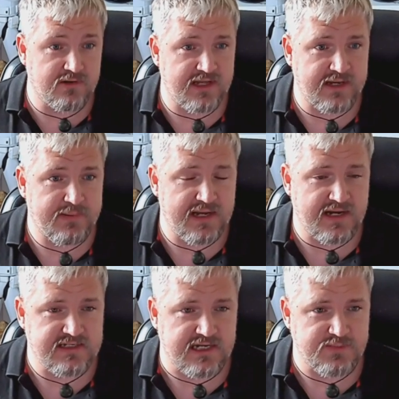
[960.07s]
the
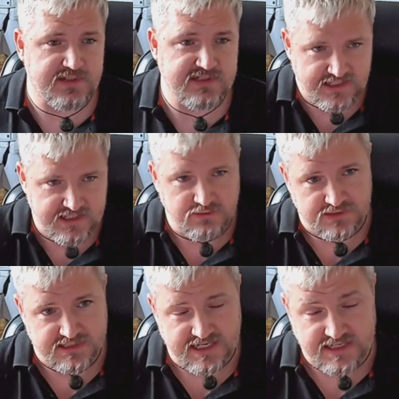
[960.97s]
API tests because I need to
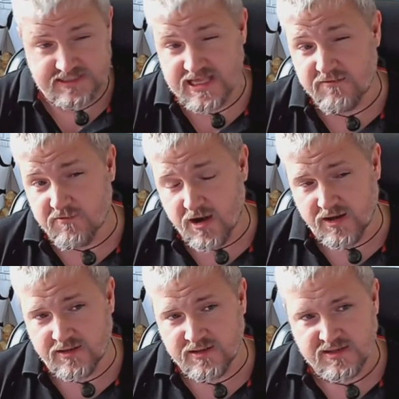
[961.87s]
understand, is that
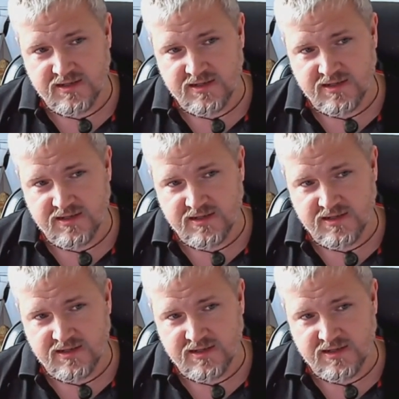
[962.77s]
right?